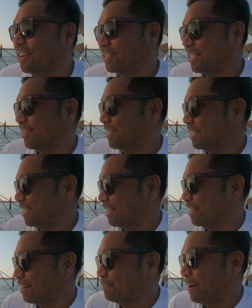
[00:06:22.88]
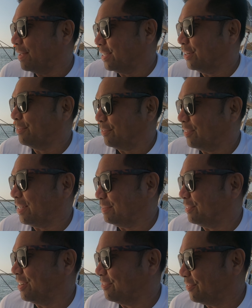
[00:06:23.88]
no, seriously, you could probably do it 50
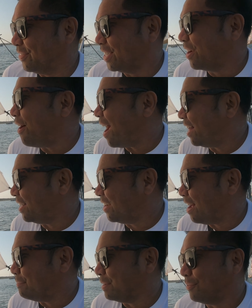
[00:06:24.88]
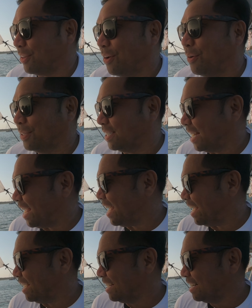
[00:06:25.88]
for, like, You go island hopping for all I know, day.
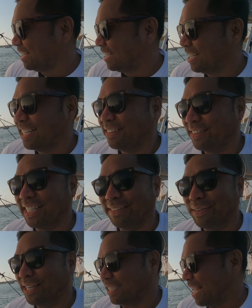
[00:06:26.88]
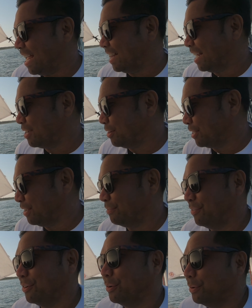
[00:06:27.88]
for like 50 bucks. 50 day, bucks, and they cook you
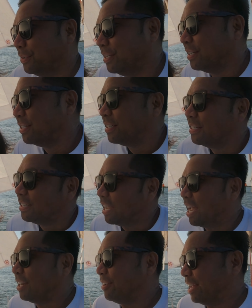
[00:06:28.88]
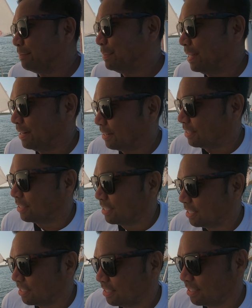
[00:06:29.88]
food. Oh, and God. you get
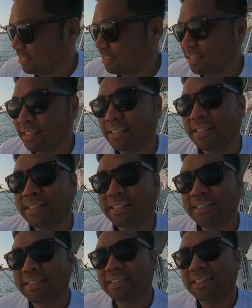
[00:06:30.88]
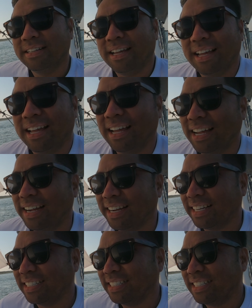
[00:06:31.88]
beers. Beers. yes,
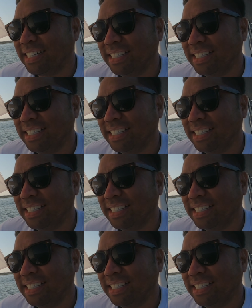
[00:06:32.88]
but they're red